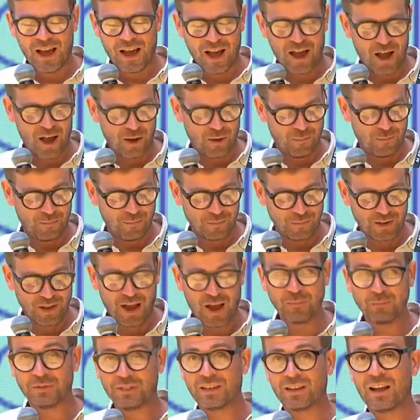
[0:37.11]
I'm
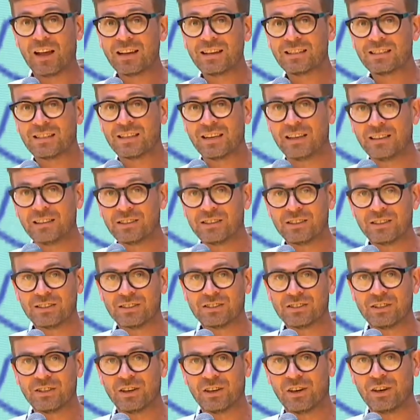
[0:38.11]
delighted
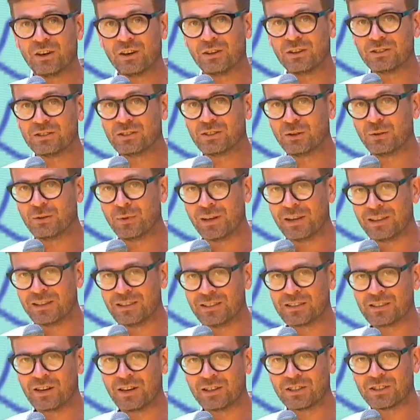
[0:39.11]
to be in
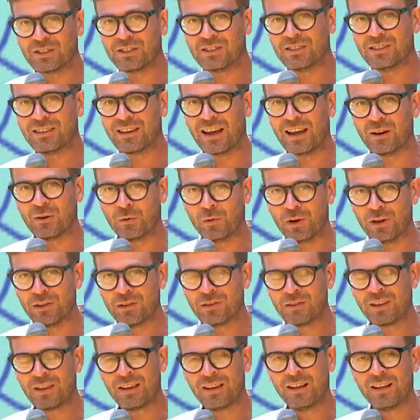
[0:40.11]
discussion today
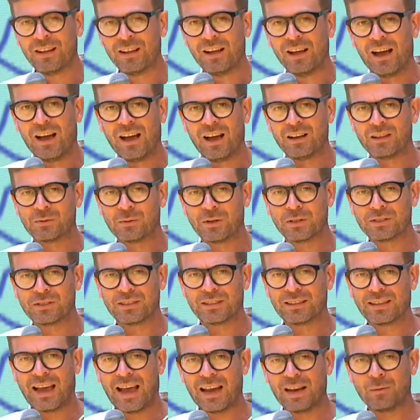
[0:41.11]
with, I suppose,
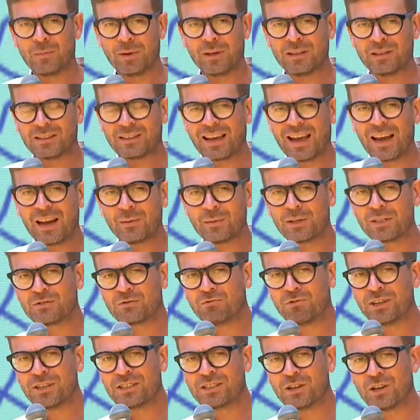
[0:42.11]
cannabis
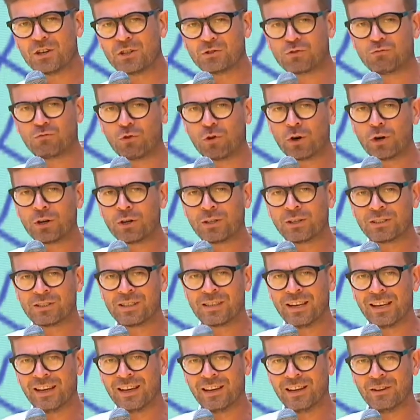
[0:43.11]
research
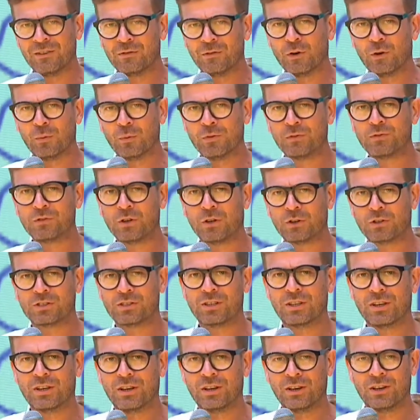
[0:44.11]
royalty in the form of
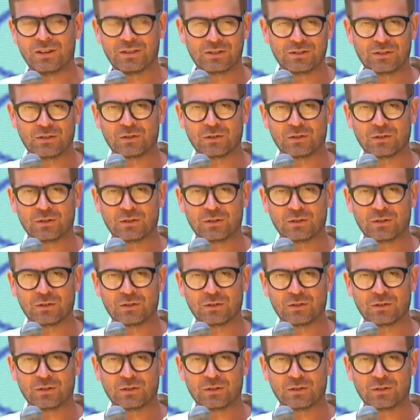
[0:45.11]
Dr.